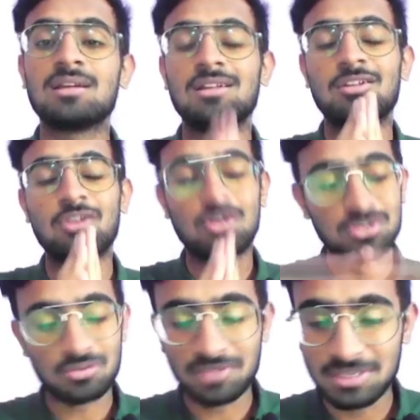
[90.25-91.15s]

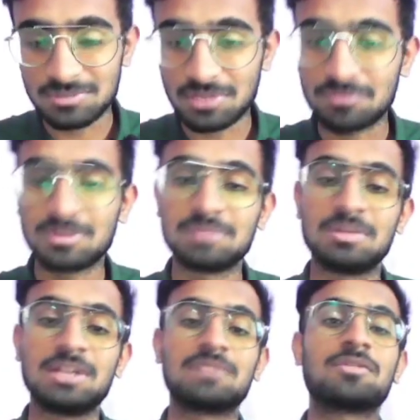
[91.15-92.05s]
Lots of games have been
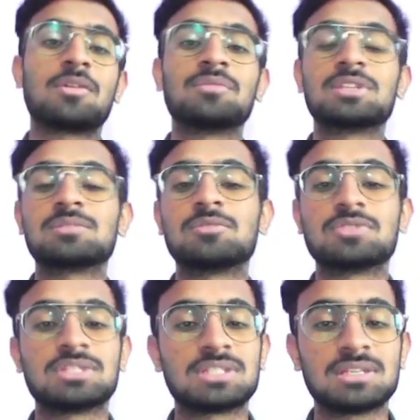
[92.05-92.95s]
played from this
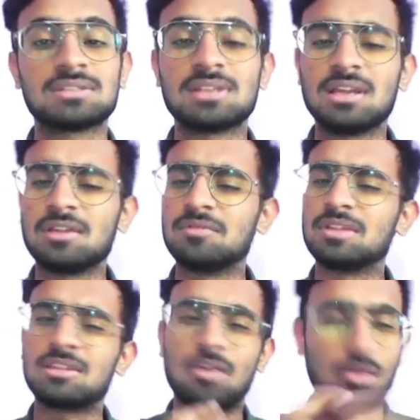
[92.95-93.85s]
positions
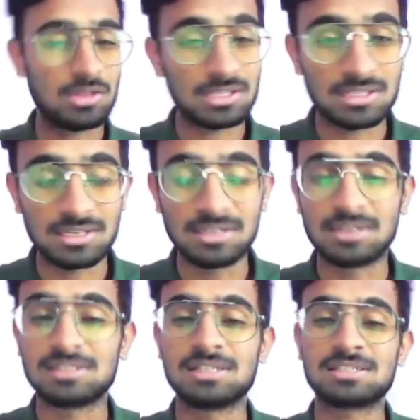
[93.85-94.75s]
with all the three
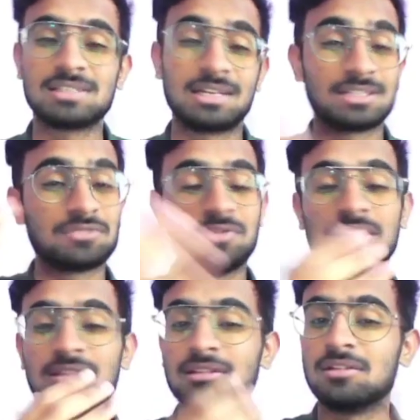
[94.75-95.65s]
results, that is
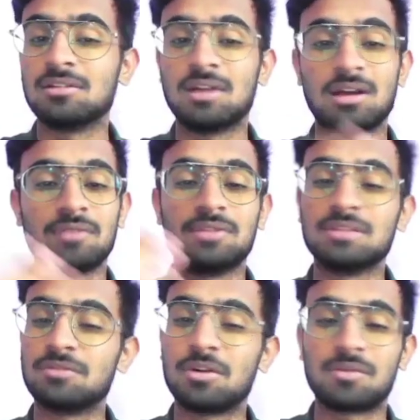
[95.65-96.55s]
win, win
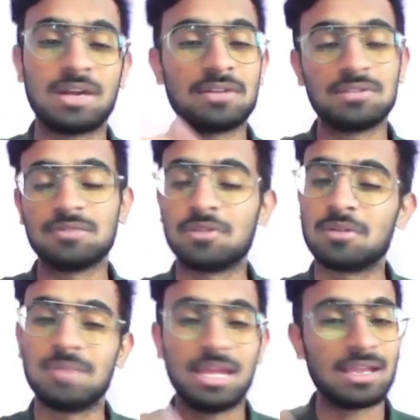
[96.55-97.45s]
for white, win for
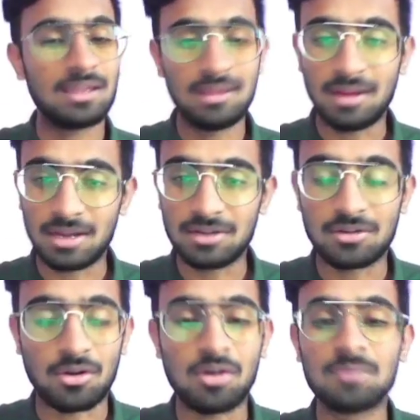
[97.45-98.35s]
black and
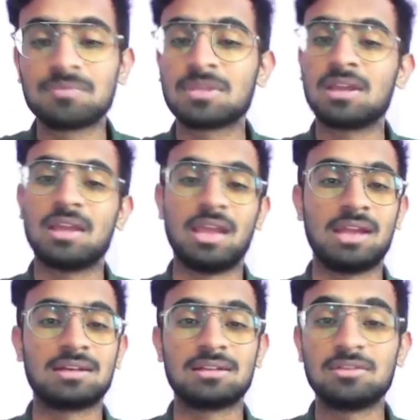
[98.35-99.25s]
draw.
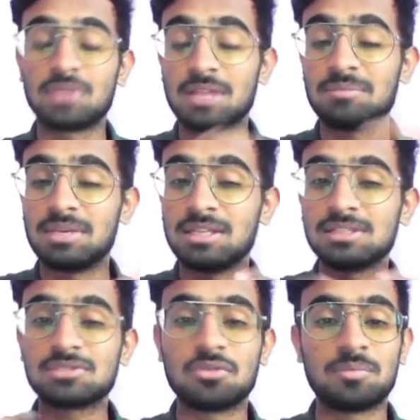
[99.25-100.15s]
And you can play
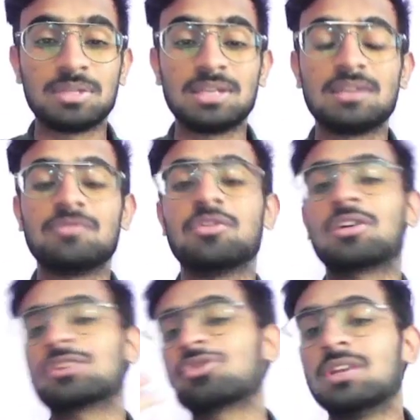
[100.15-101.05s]
this opening if you are
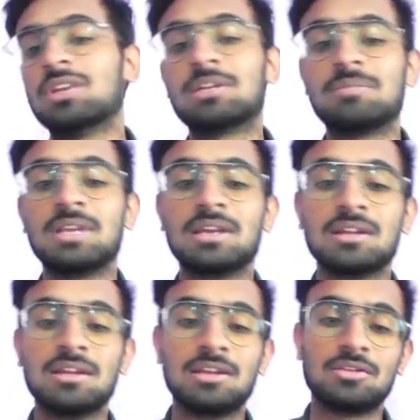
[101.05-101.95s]
a solid player.
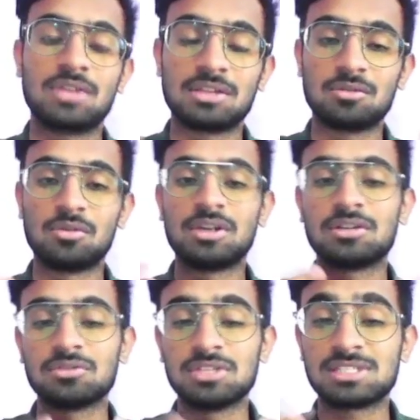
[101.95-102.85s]
You can go
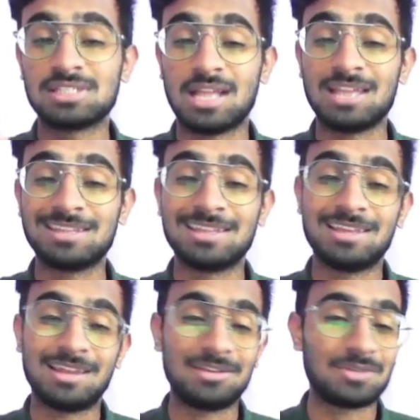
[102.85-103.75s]
into this line
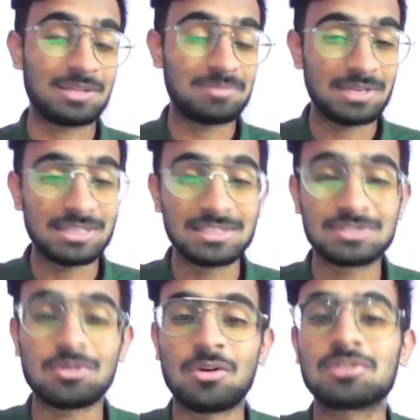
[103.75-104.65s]
and you can play
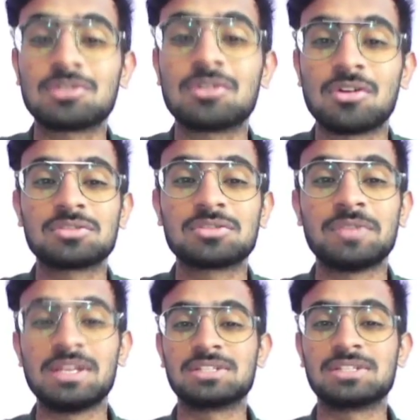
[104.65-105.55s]
this orthodox
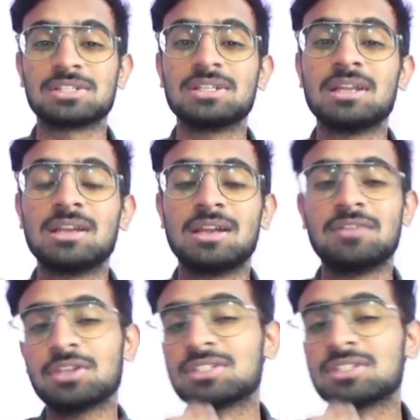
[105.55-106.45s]
variation. And
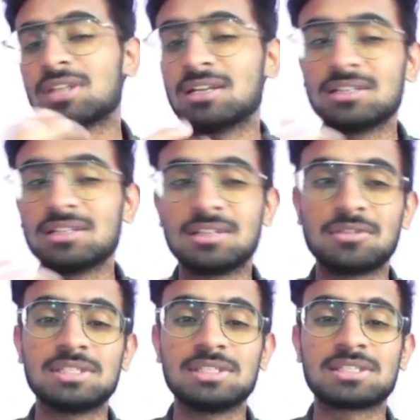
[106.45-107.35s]
if you are starting the
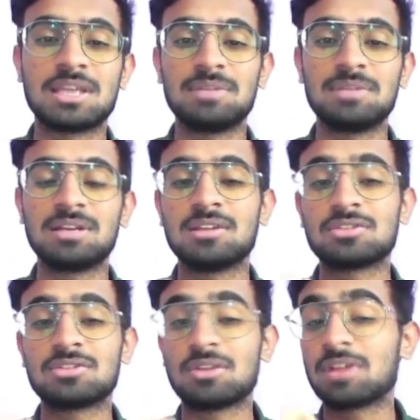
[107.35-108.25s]
queen's gambit,
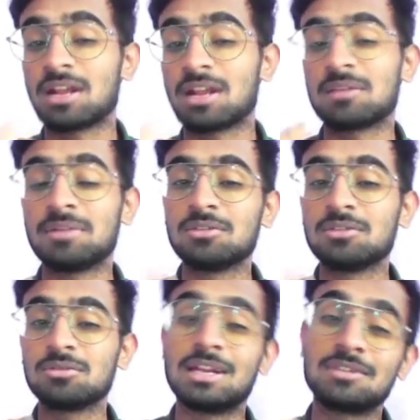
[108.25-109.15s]
so I would recommend
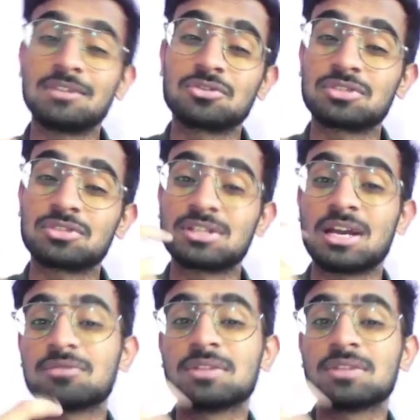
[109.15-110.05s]
you that you should
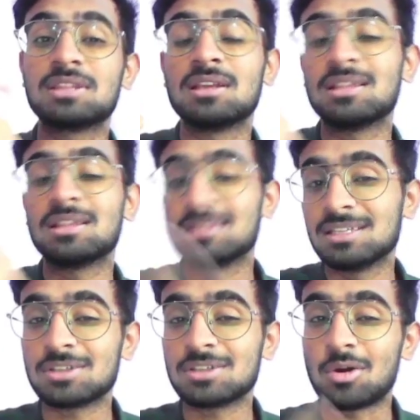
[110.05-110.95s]
start with
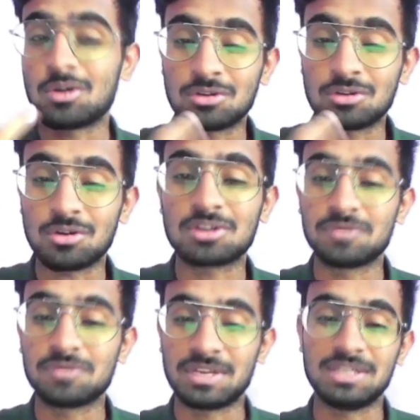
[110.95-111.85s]
this orthodox
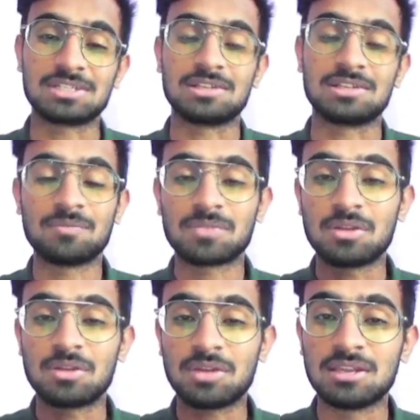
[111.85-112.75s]
variation.
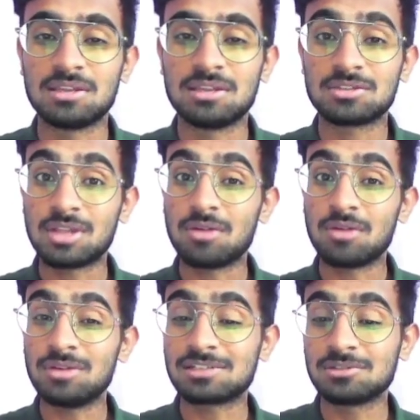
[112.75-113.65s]
Okay, so now
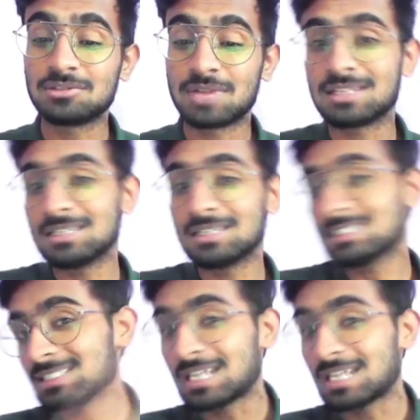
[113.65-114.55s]
let's look at the
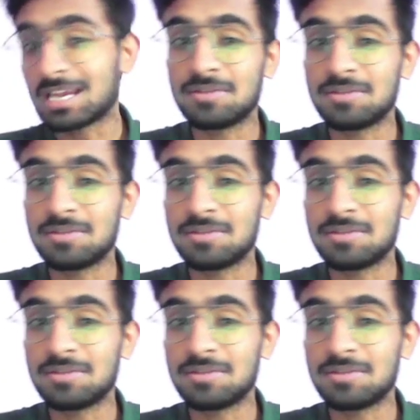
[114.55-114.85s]
second